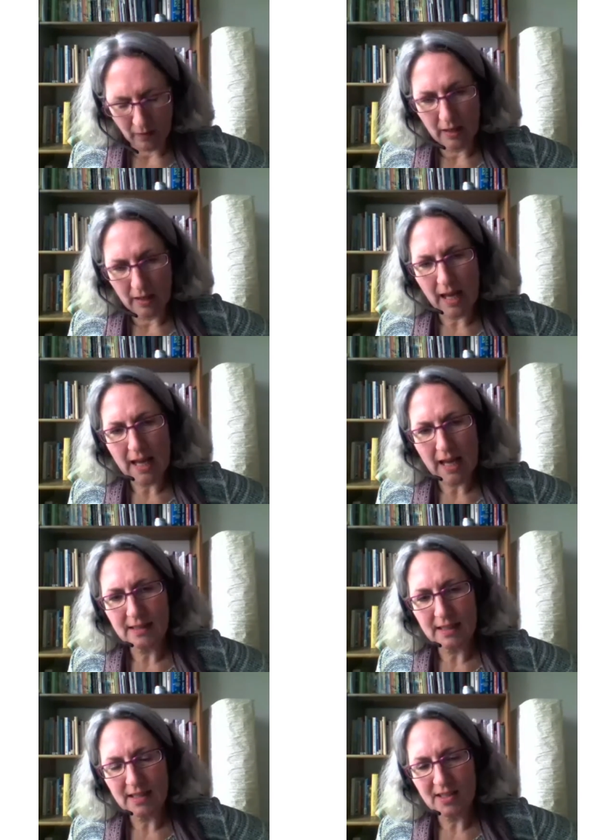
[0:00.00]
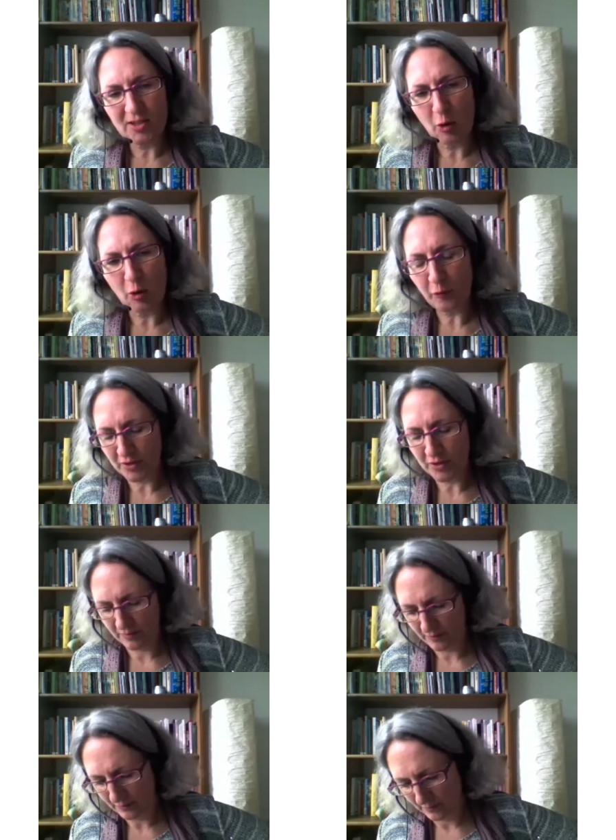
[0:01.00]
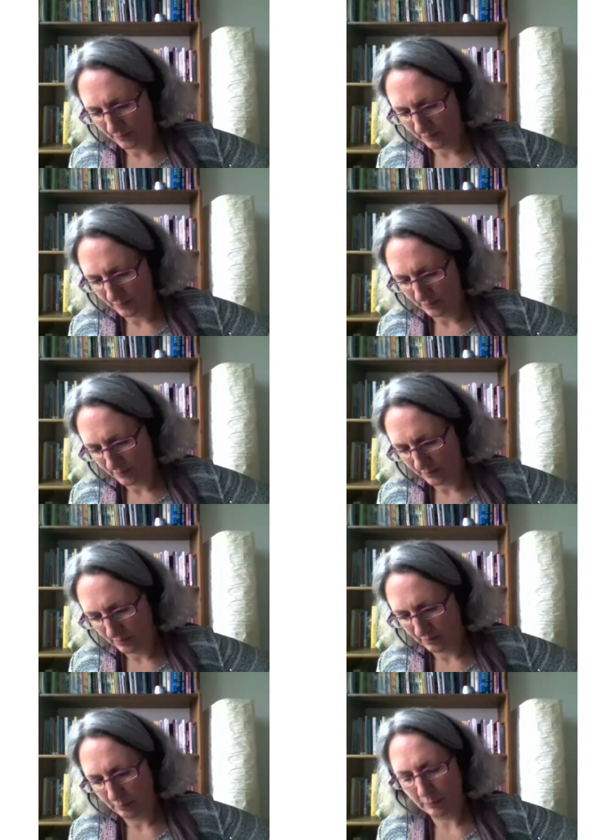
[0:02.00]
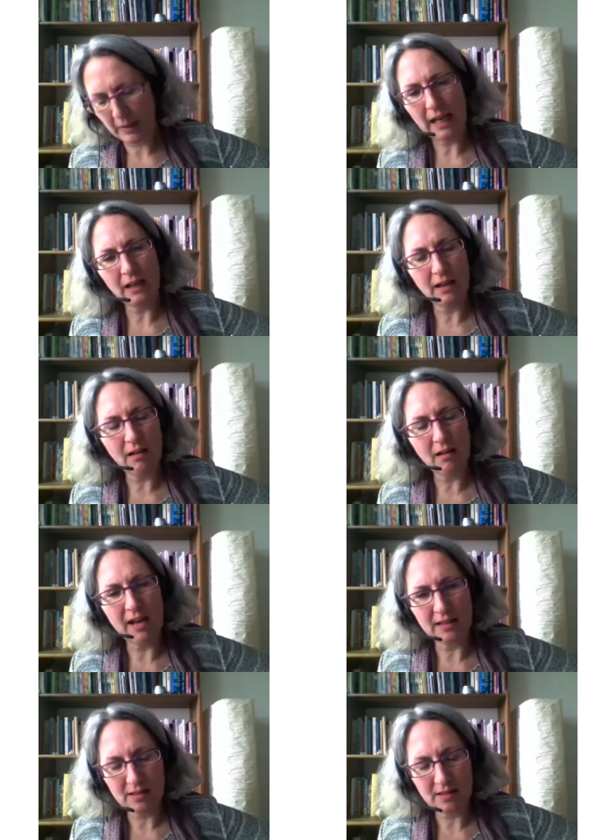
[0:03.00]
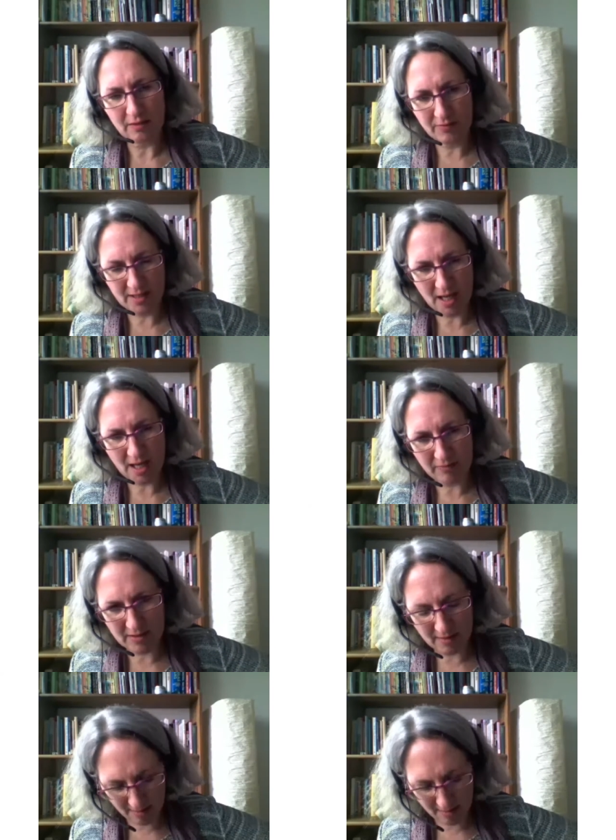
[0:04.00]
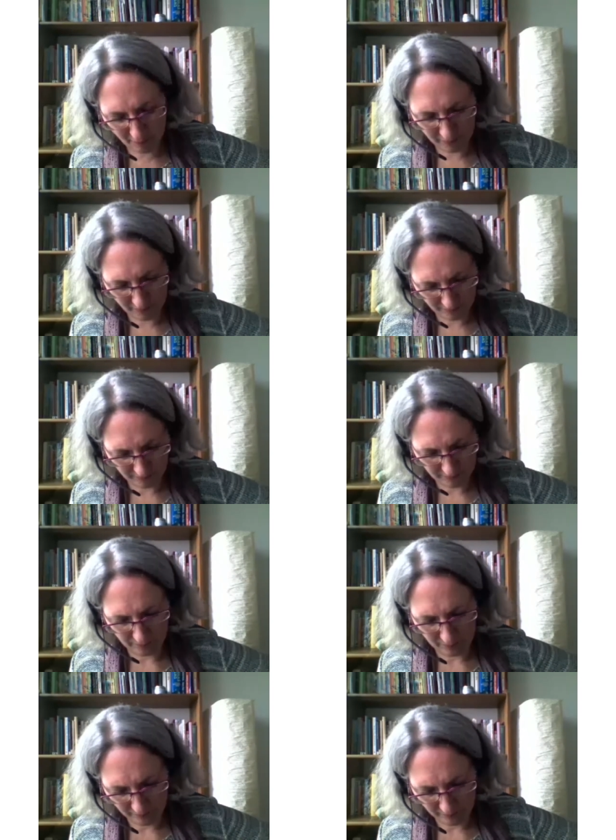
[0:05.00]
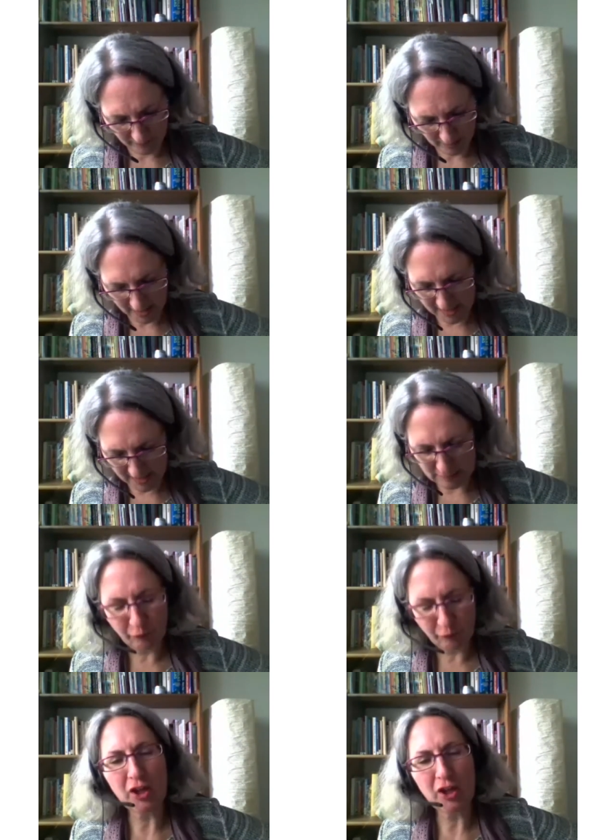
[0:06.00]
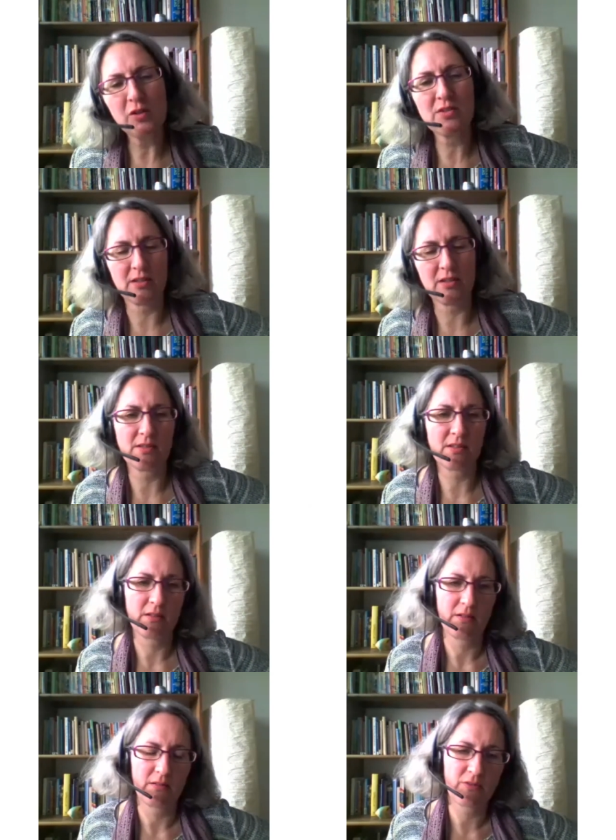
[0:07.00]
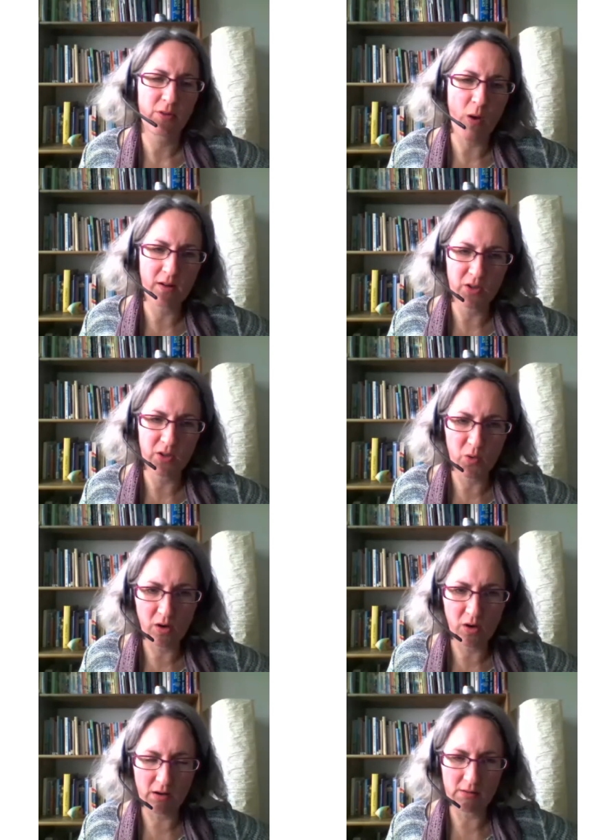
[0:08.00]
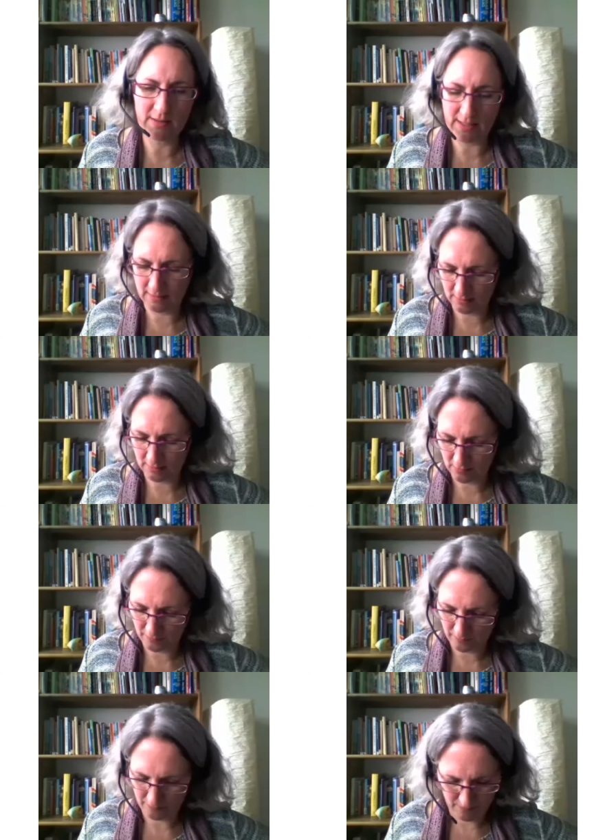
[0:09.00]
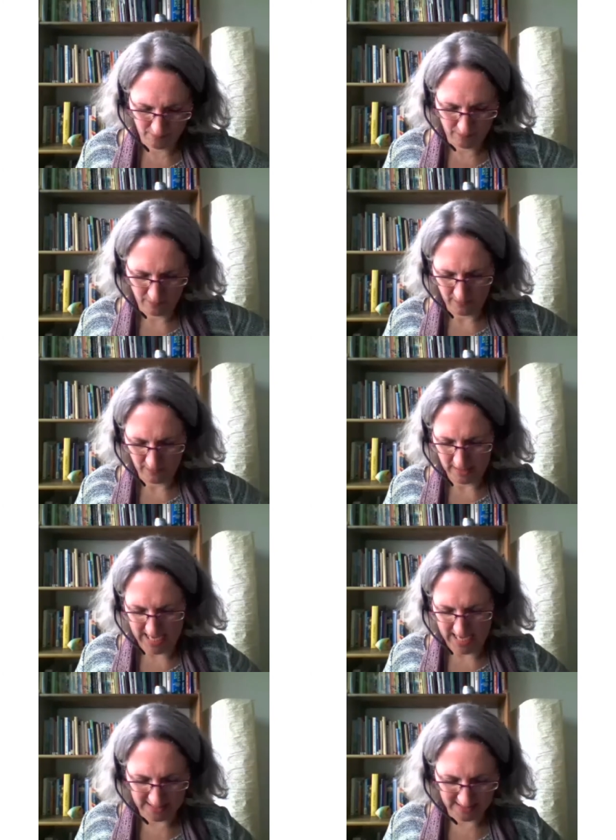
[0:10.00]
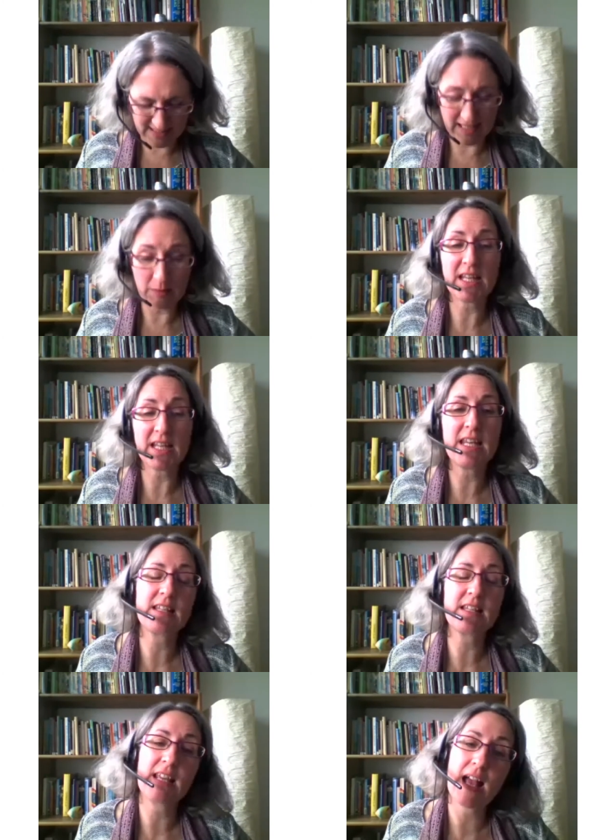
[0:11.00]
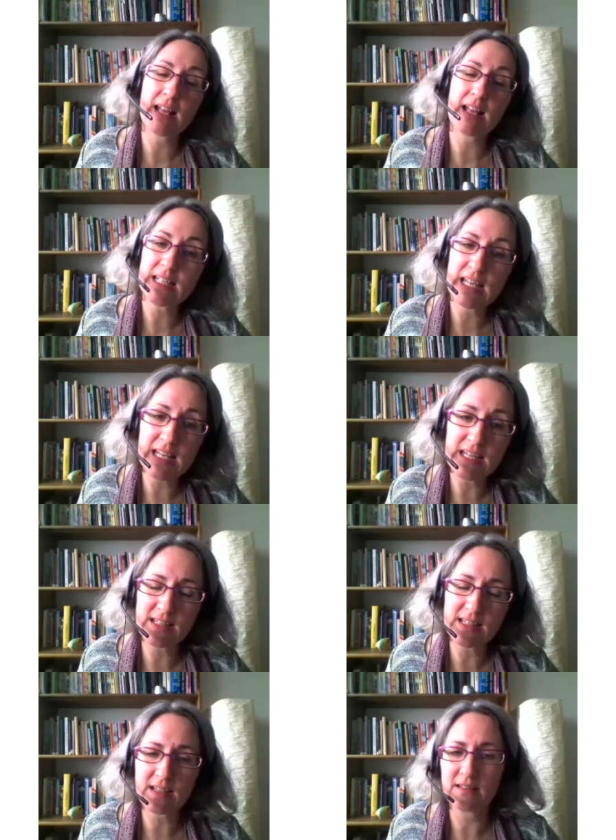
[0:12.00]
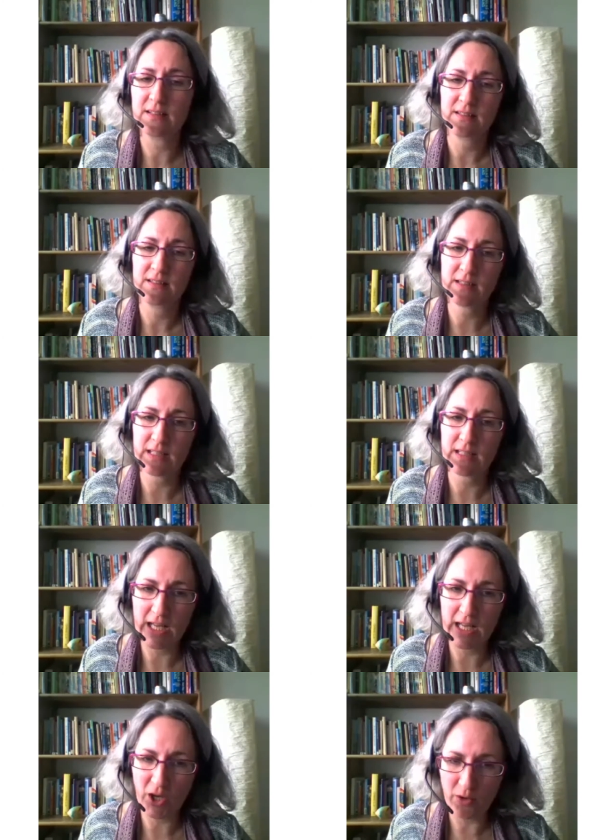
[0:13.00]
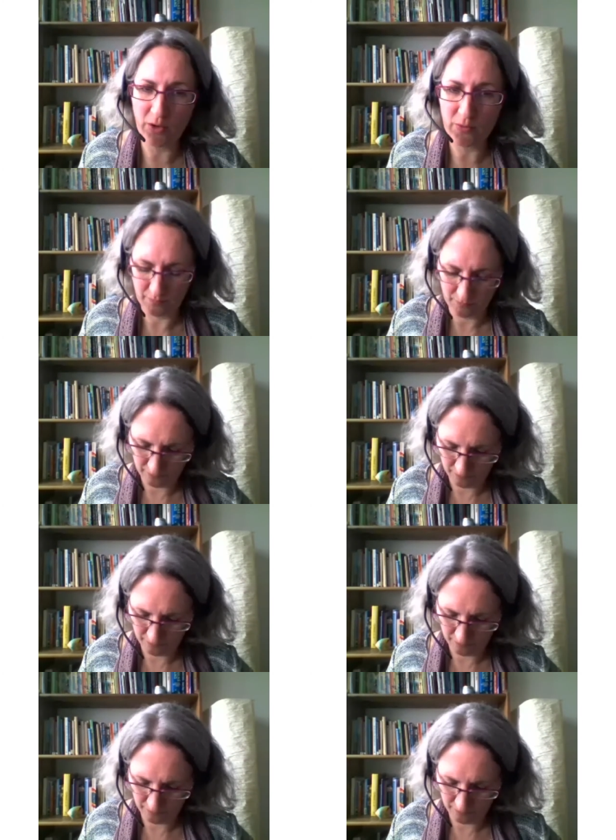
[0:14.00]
And as this soft pink light of Sarah's love infuses throughout your heart center, it seems easier and easier to let go,